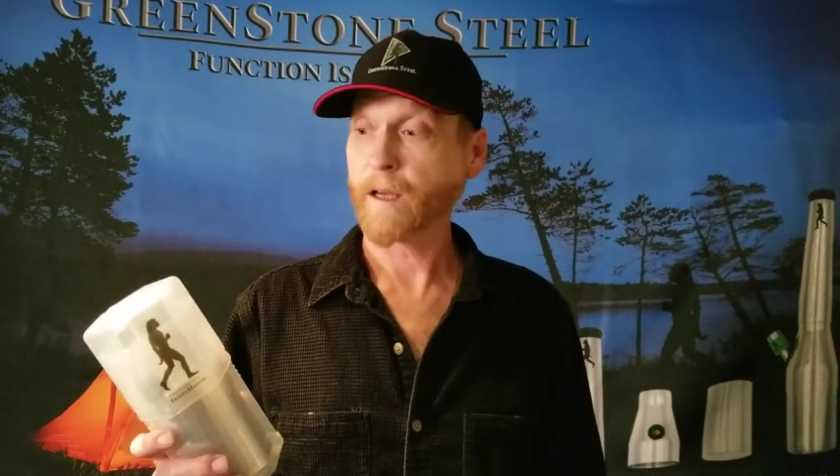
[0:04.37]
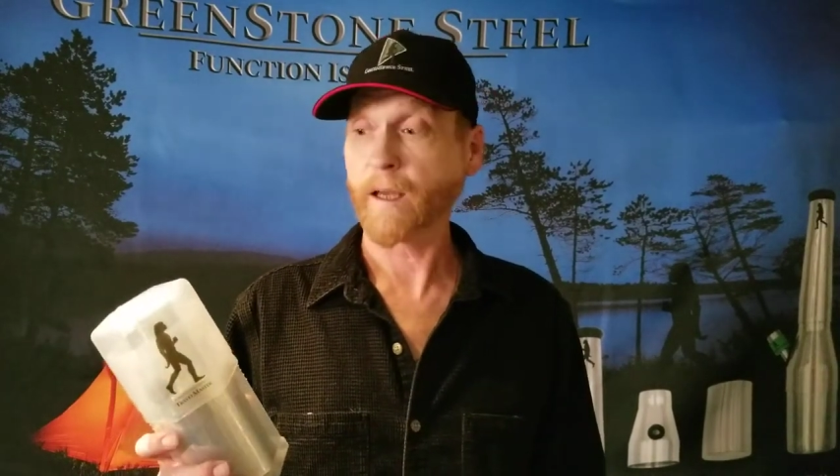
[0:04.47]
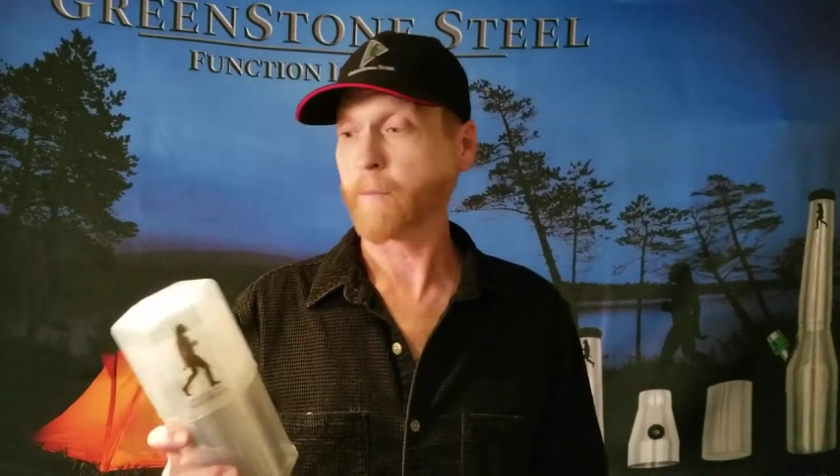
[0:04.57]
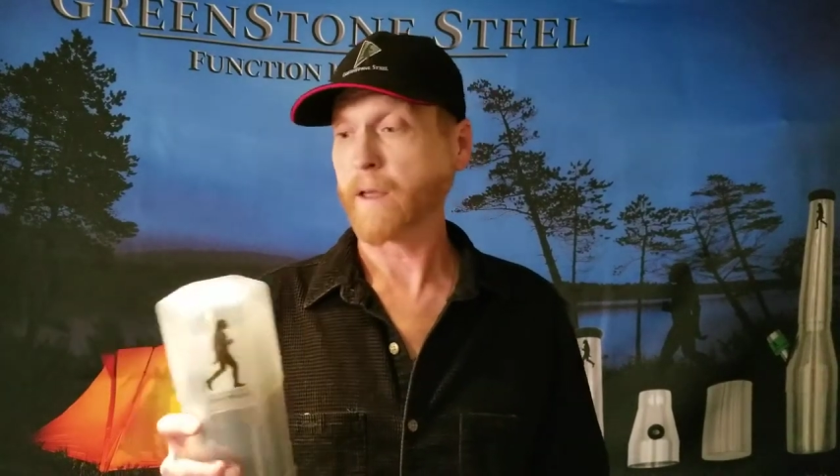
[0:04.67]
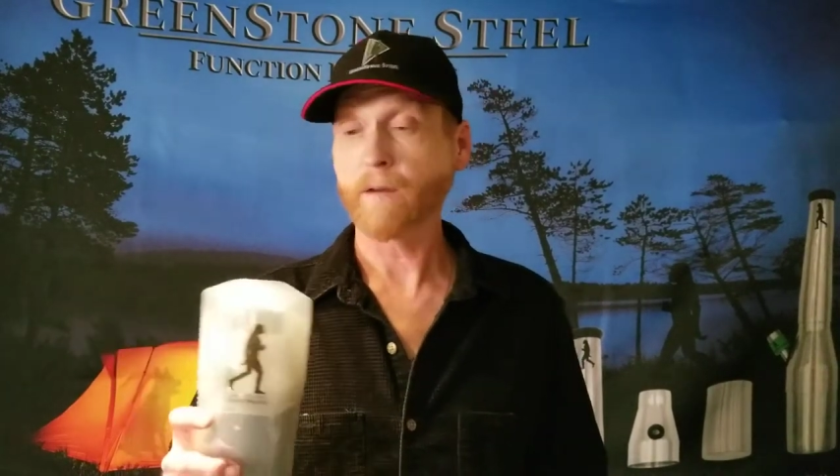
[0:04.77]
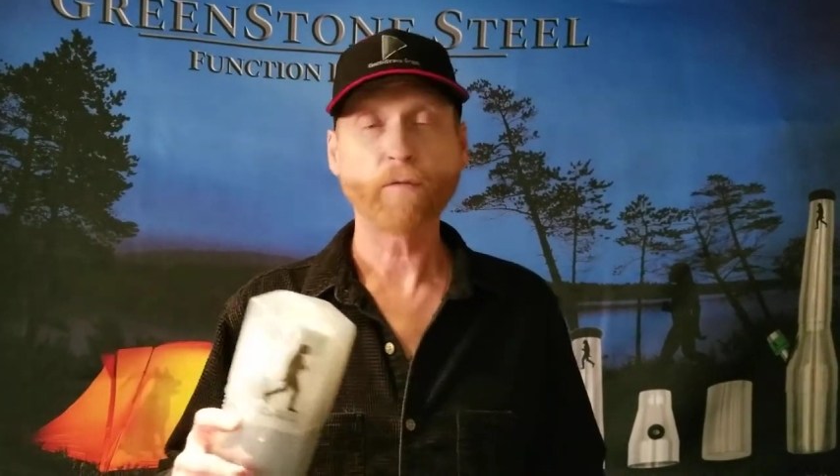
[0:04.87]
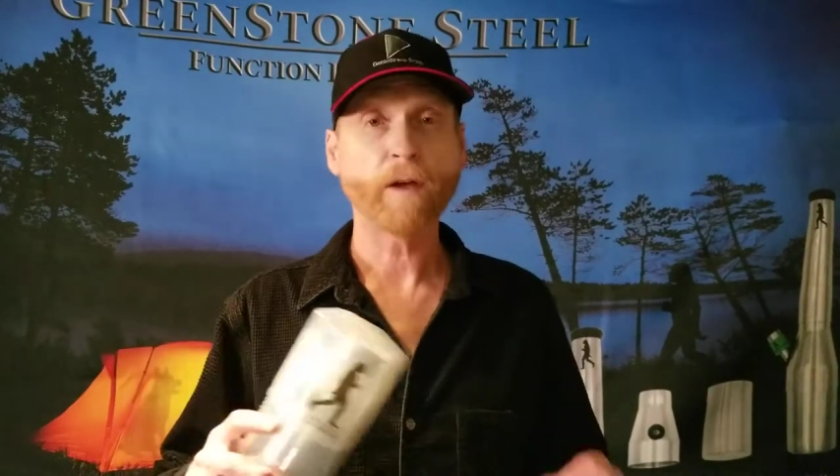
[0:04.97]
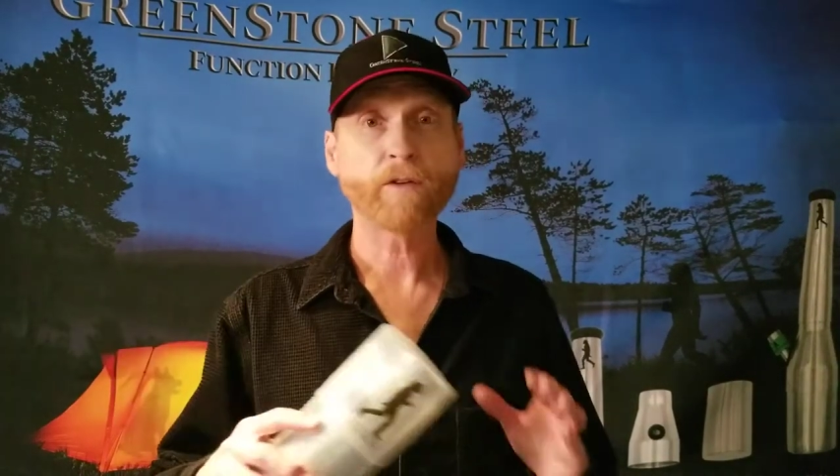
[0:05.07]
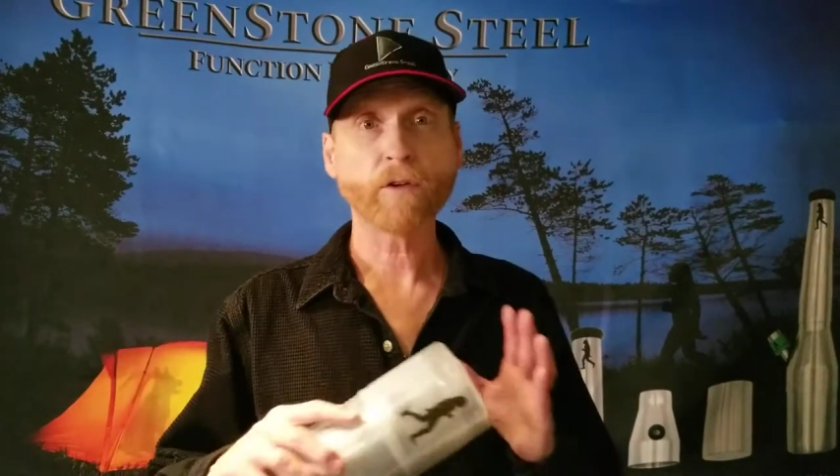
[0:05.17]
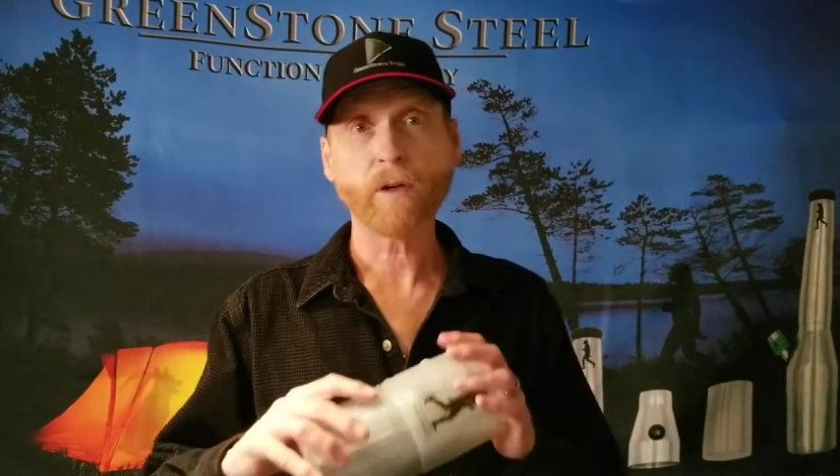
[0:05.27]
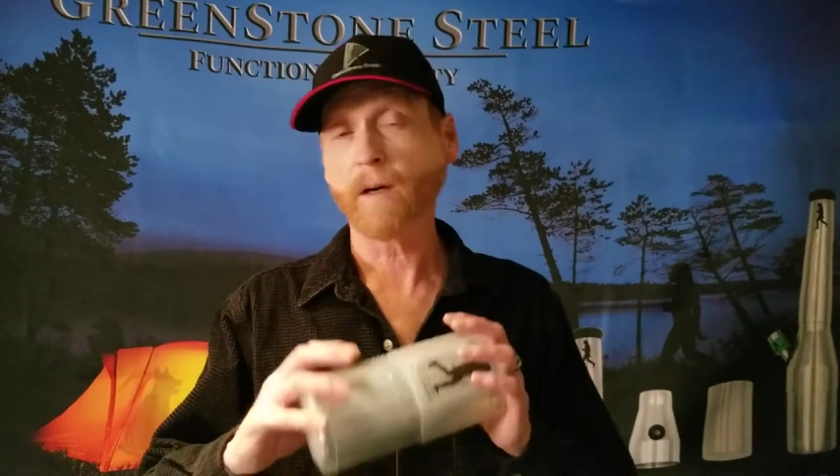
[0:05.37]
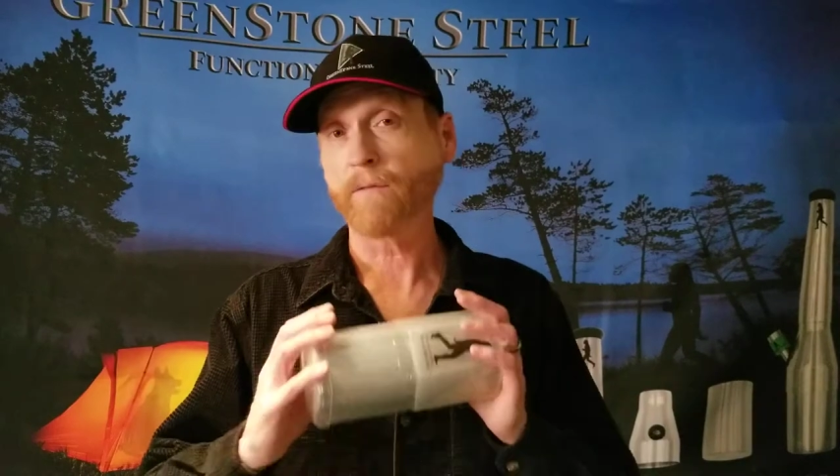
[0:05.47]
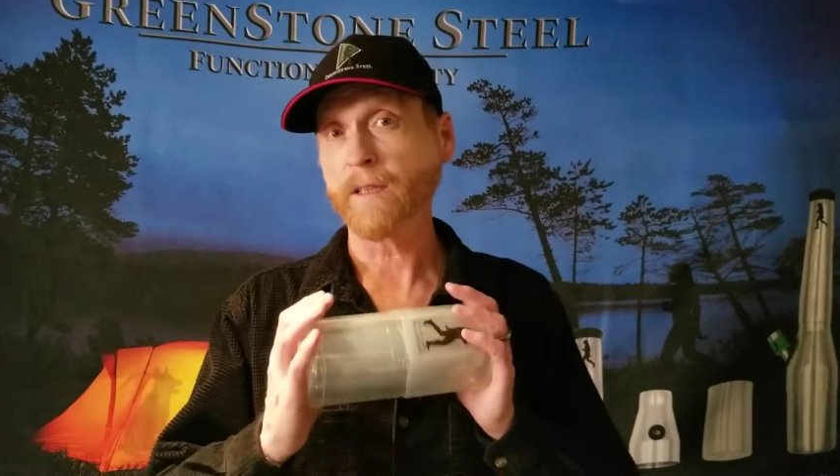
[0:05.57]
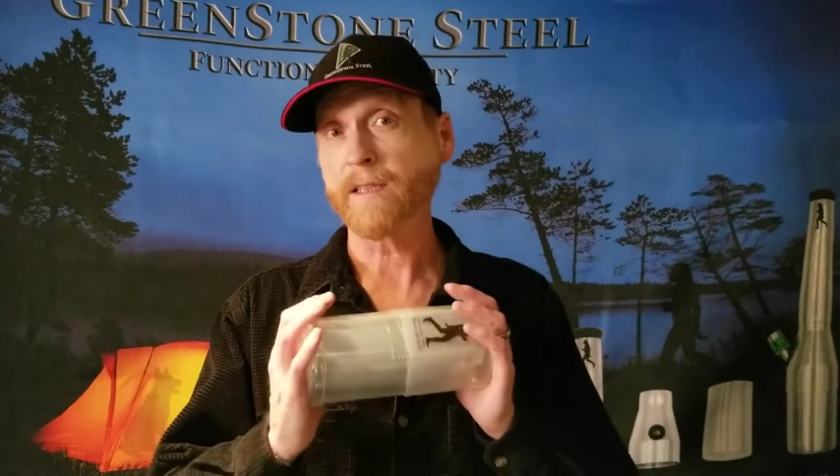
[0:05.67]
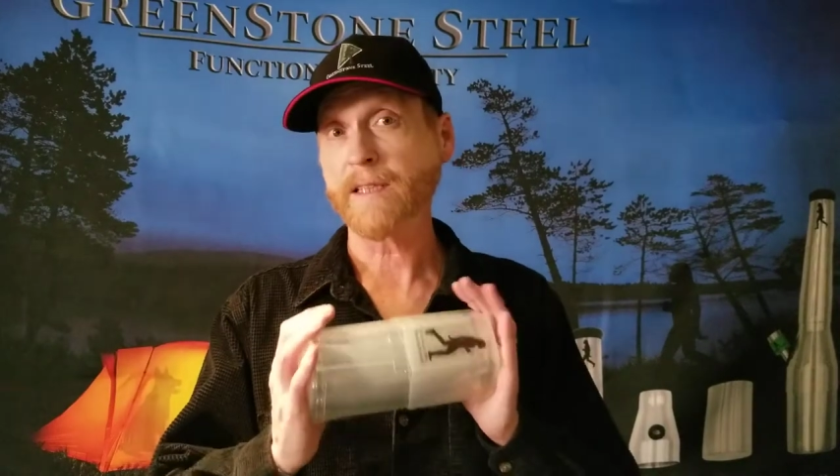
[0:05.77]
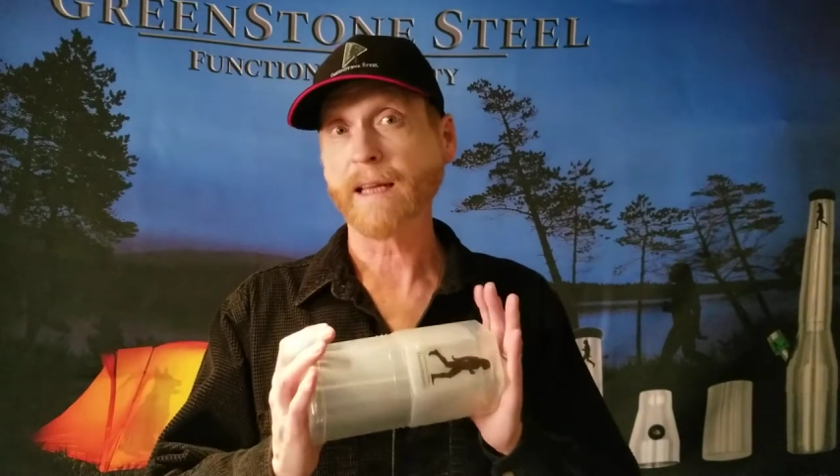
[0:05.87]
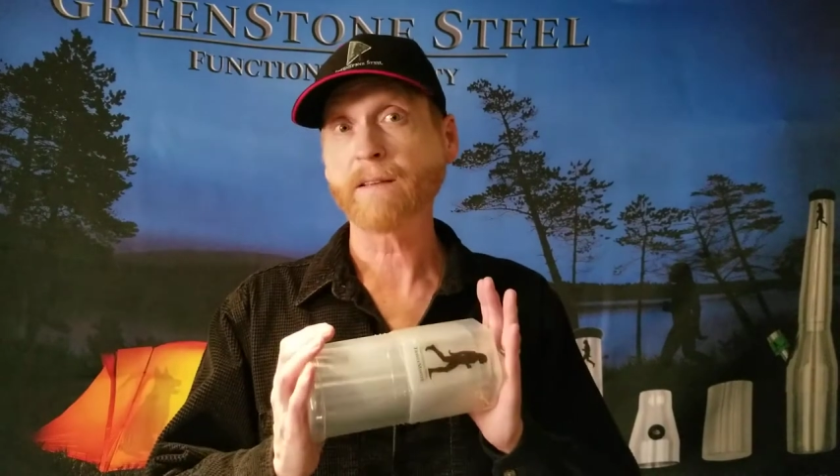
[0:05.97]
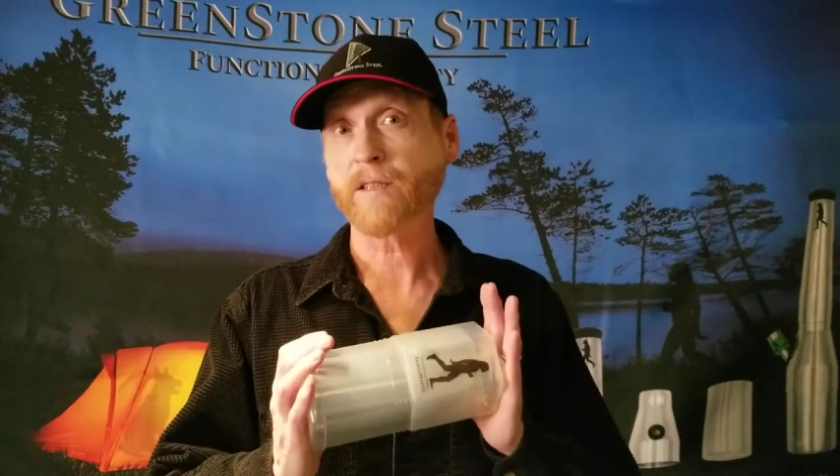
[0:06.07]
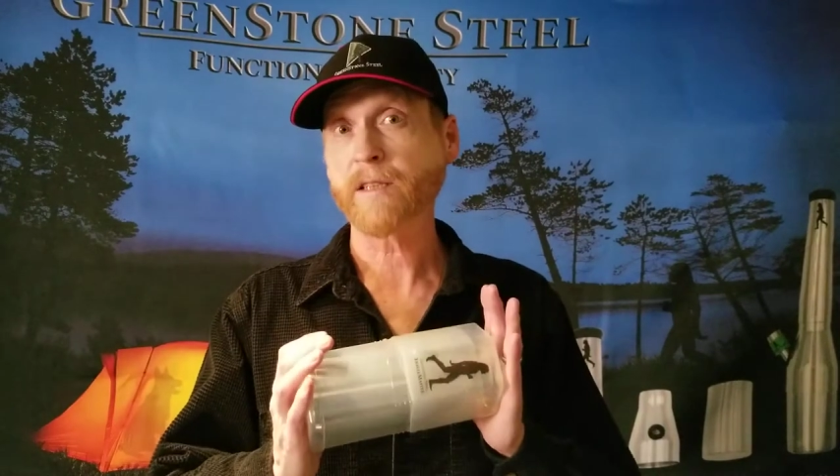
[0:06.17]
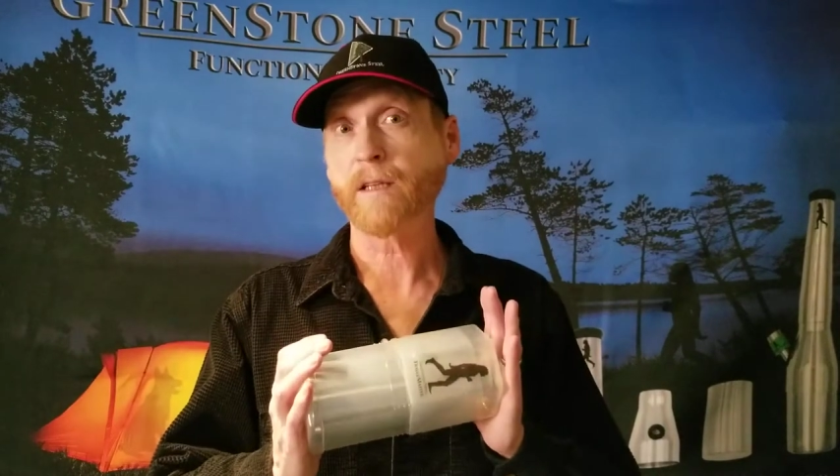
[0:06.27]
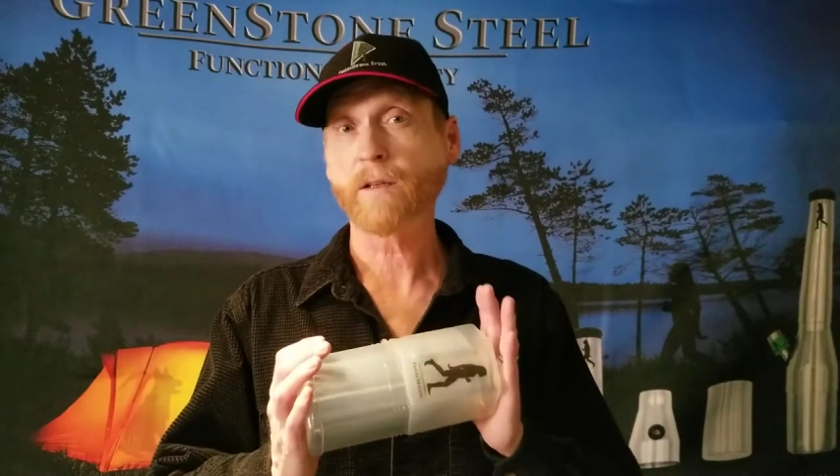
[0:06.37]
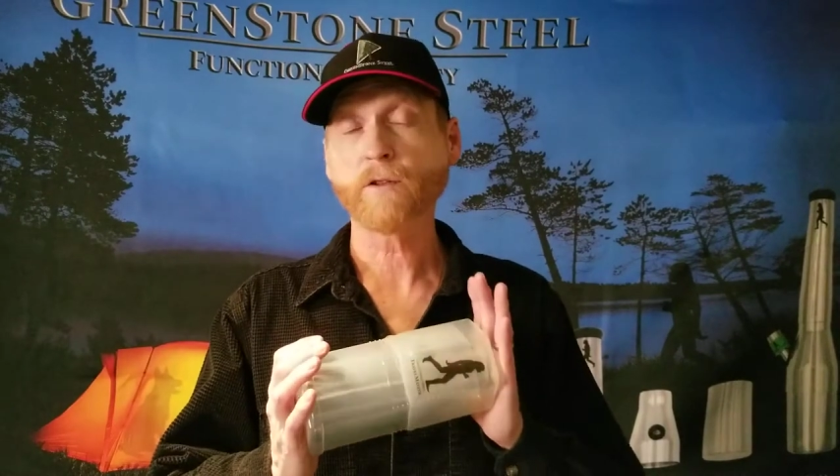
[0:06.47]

I am the inventor of the stainless steel